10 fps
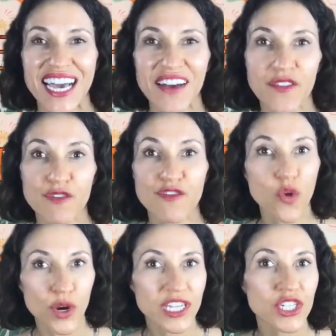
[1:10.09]
of the
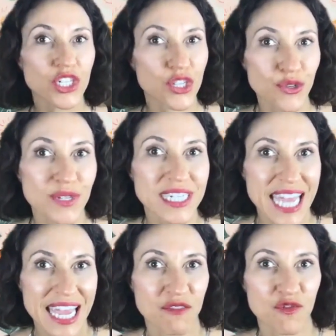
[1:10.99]
42
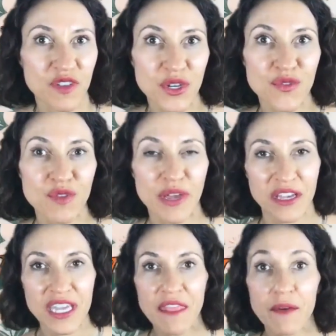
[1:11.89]
day Feel Good
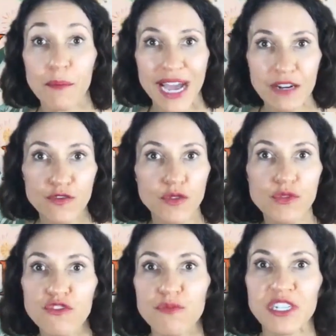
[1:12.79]
Rebellion, the Mindful
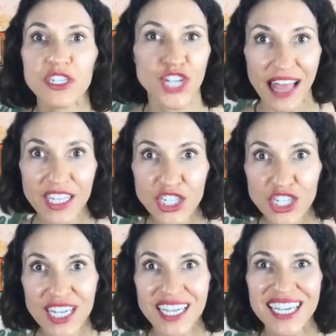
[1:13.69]
Movement Challenge